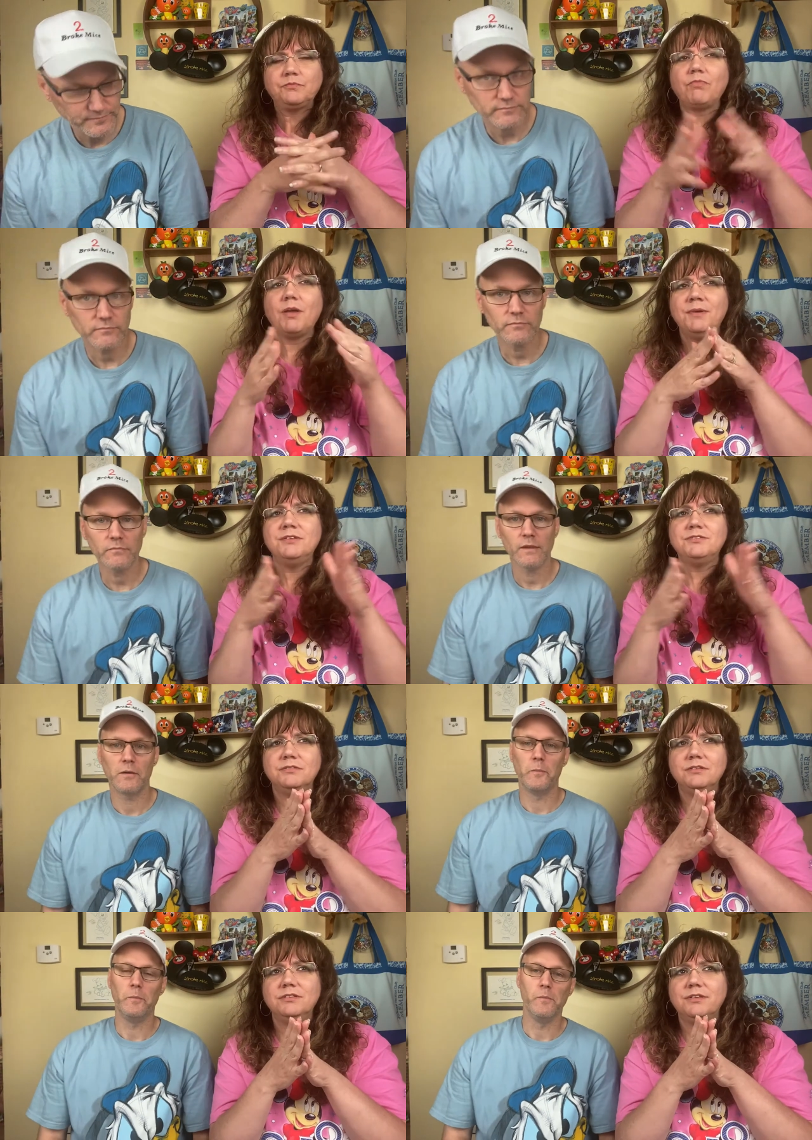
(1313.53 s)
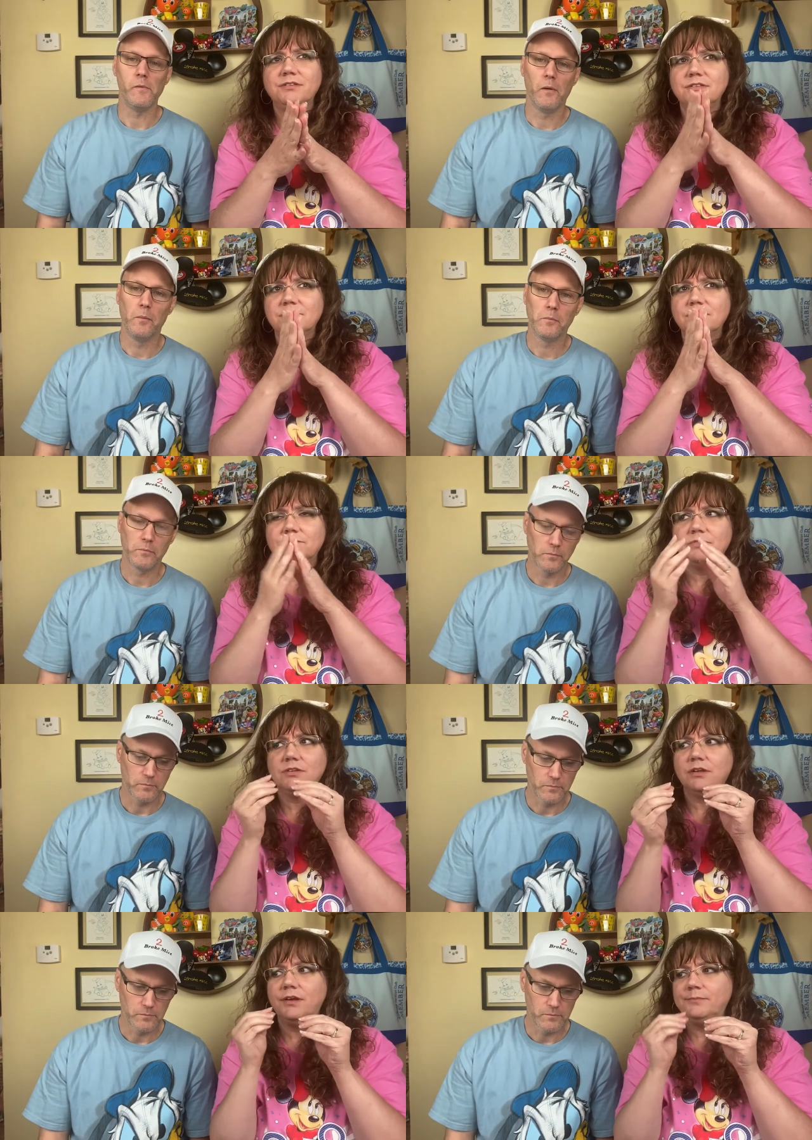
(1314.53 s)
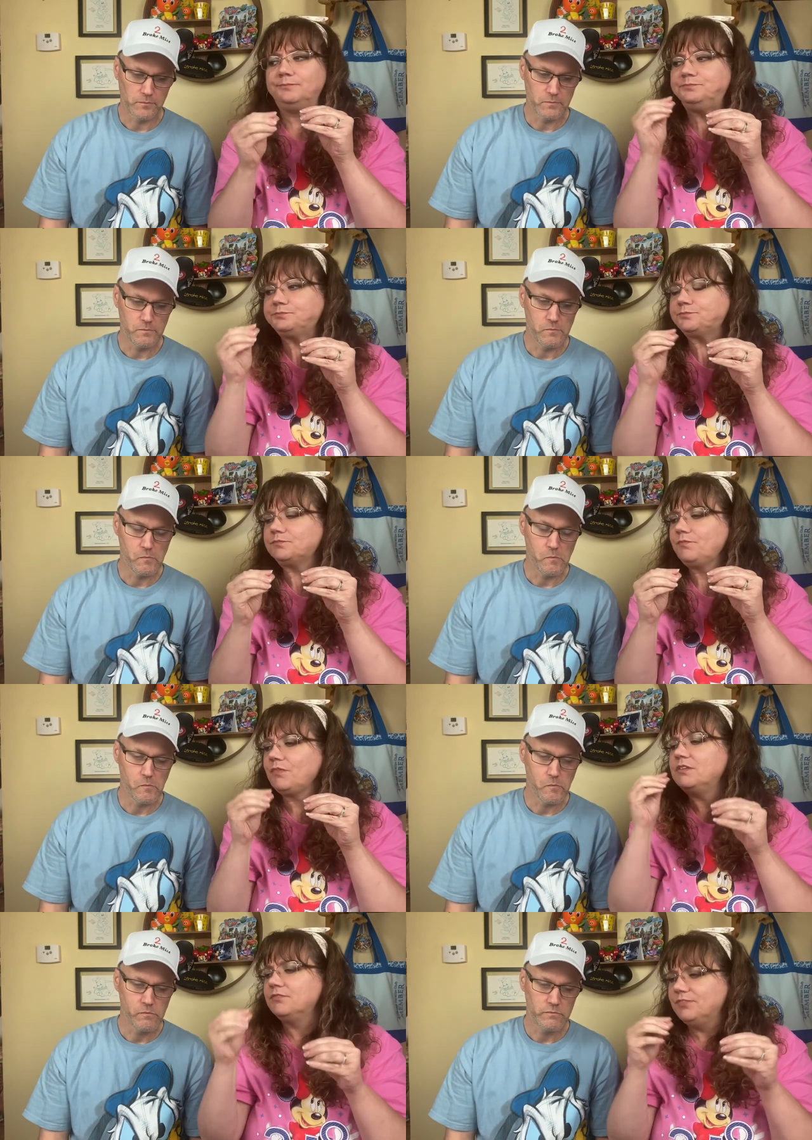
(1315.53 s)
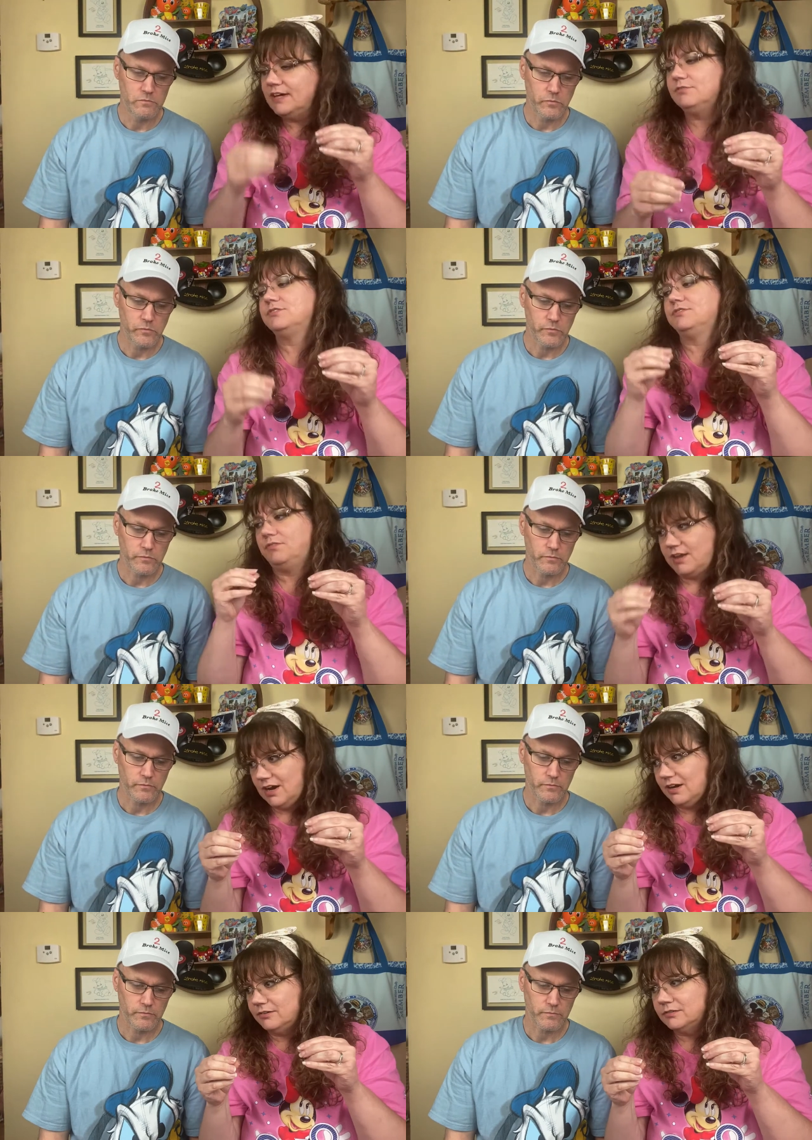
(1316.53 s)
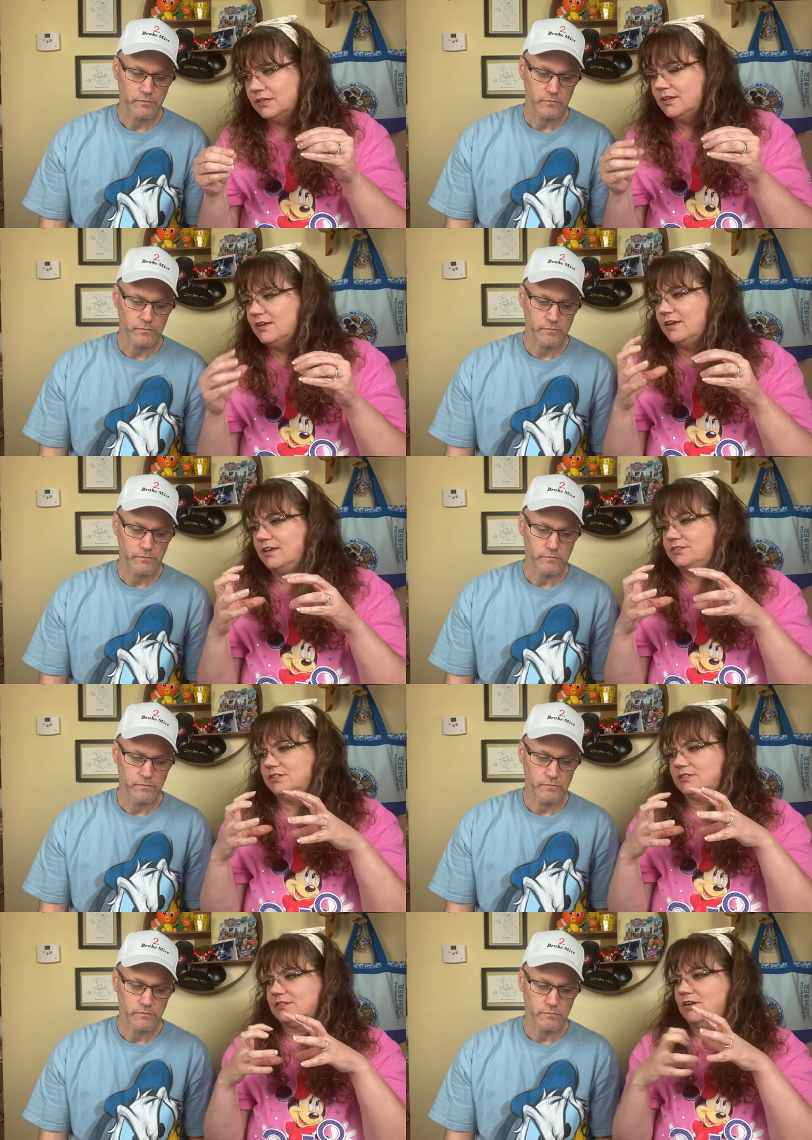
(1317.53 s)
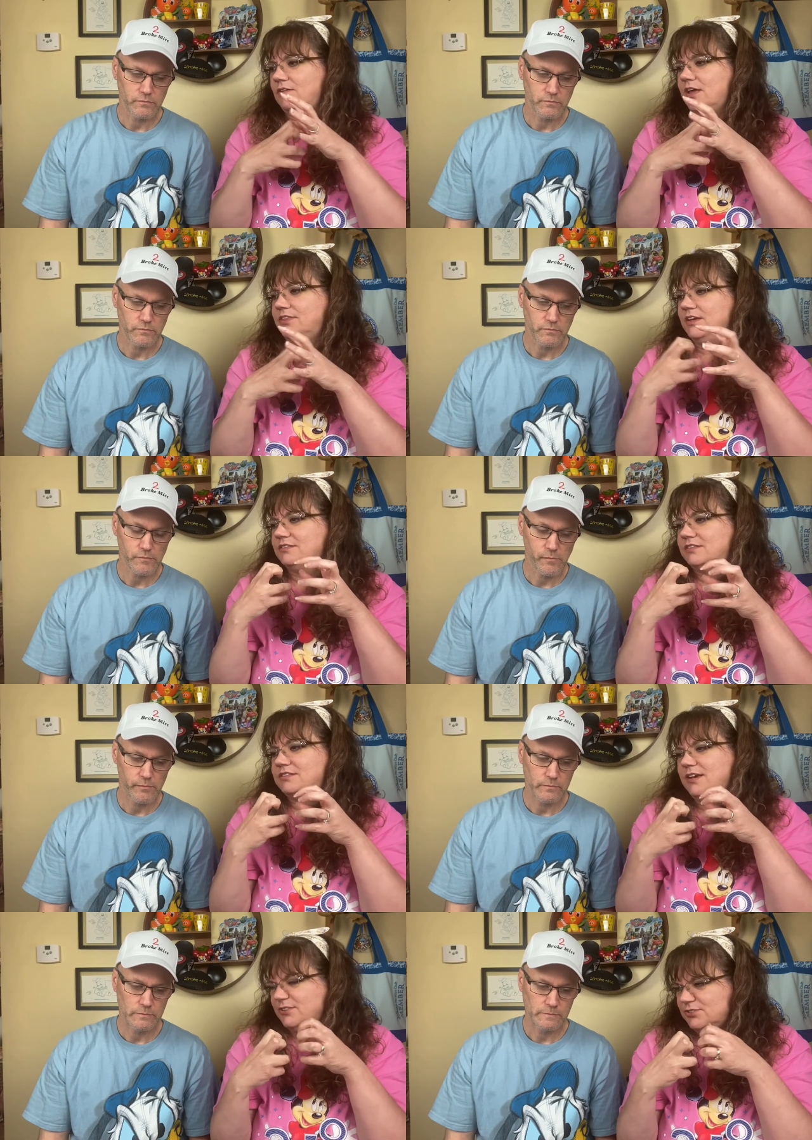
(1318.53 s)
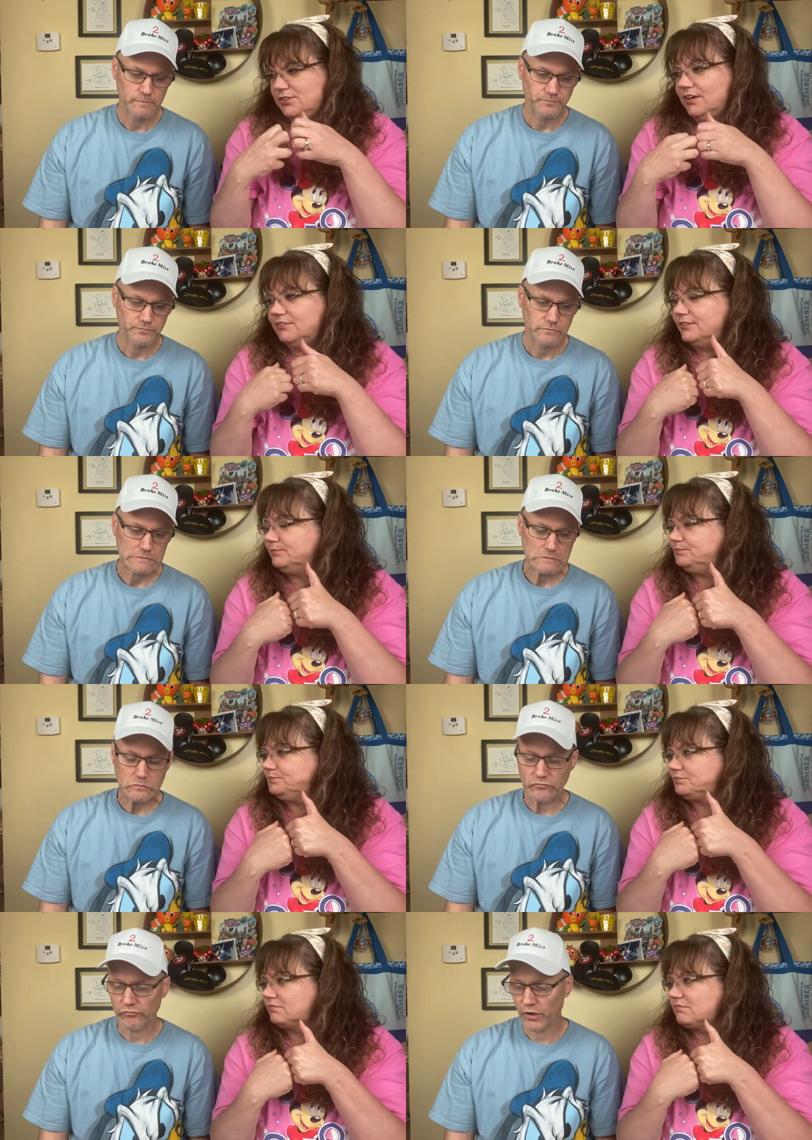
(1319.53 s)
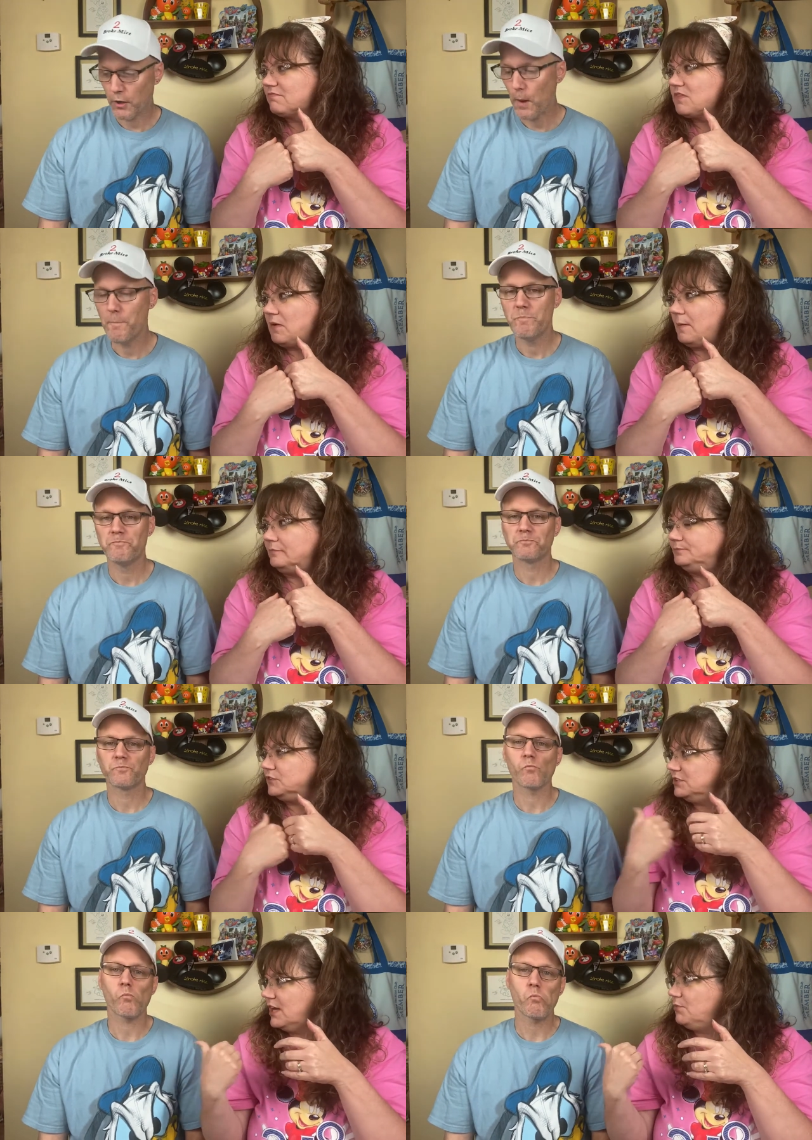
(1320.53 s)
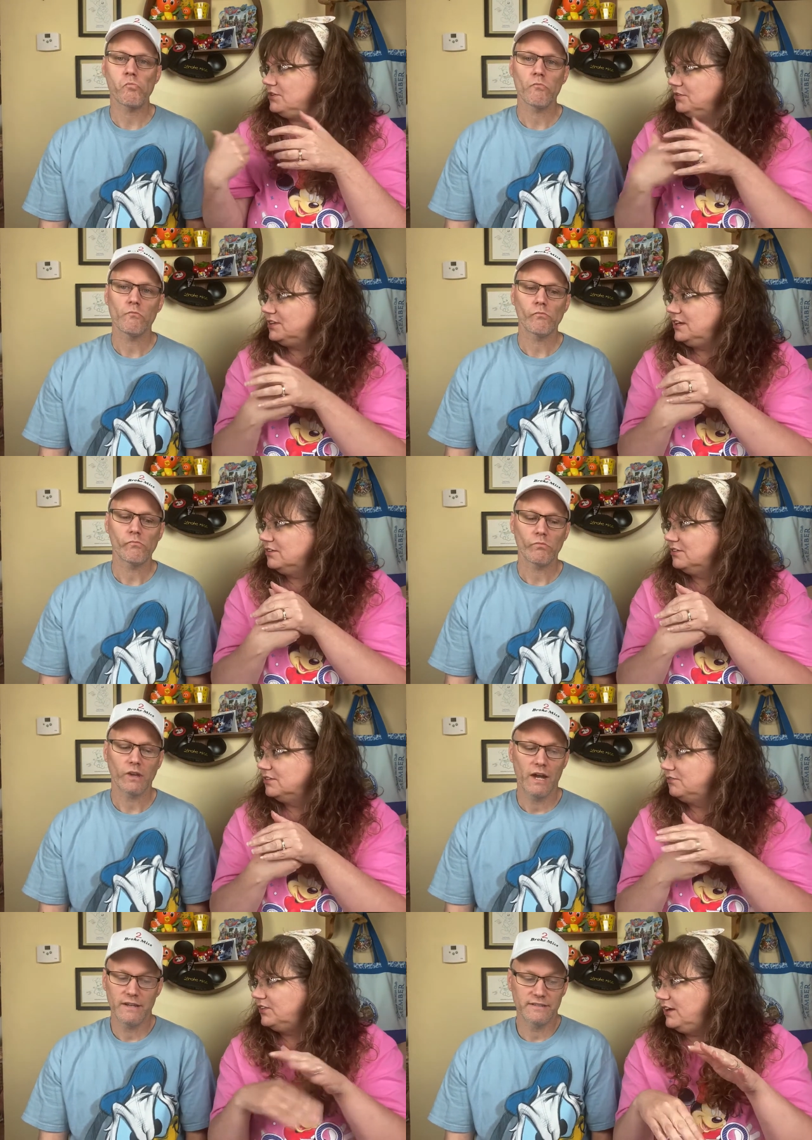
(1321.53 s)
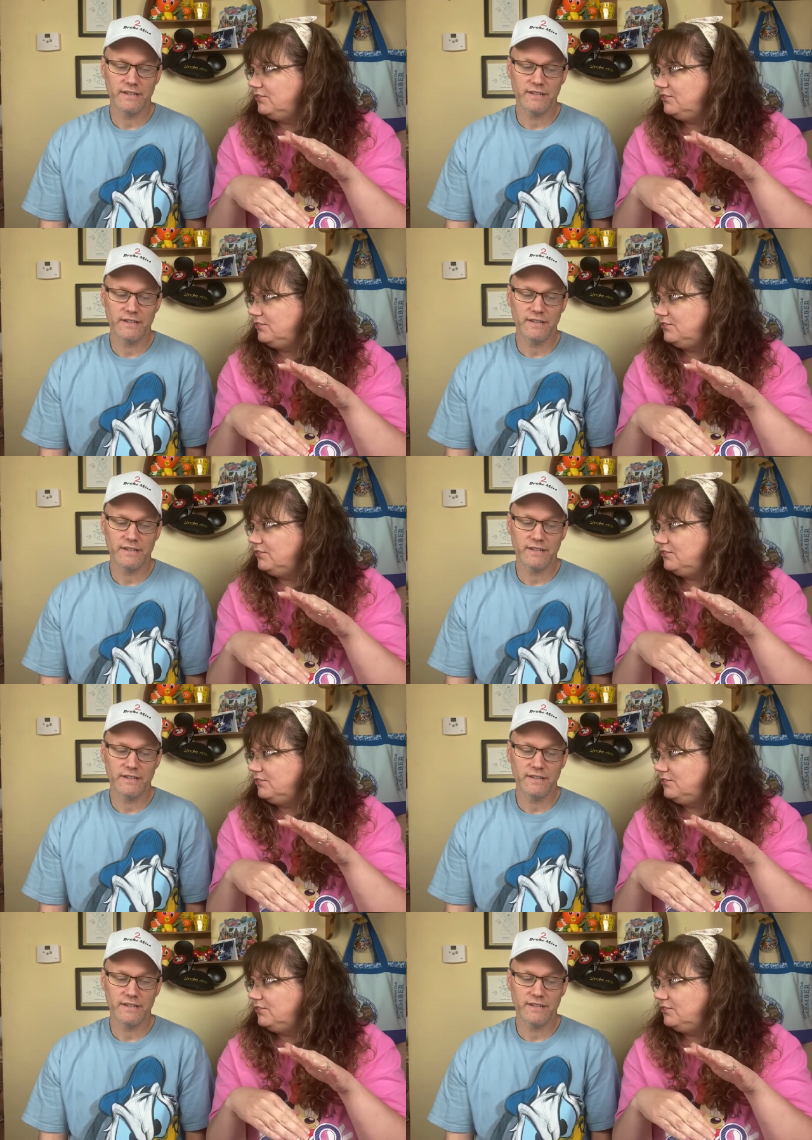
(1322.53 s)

Speaker 1: I mean, the, the, the, the, the flavors are there. It's just, I don't I think it's the texture of it. Okay. Is that what you think? Or the I, it's, flavor?